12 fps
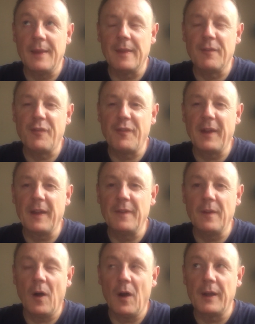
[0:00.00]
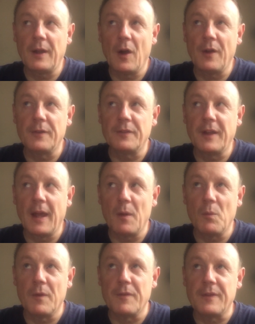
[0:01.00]
The thing that I kind of
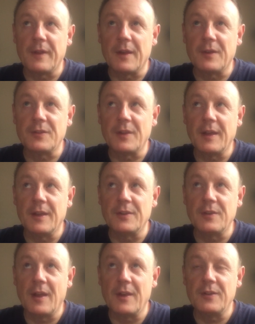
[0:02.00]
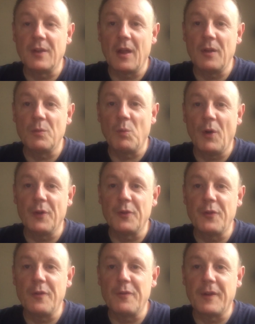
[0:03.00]
get with this is one or
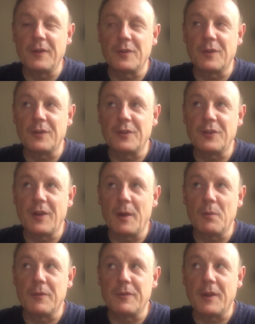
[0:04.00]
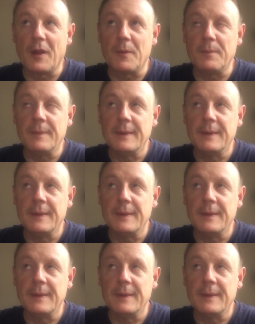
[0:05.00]
two things I'm going to share with you.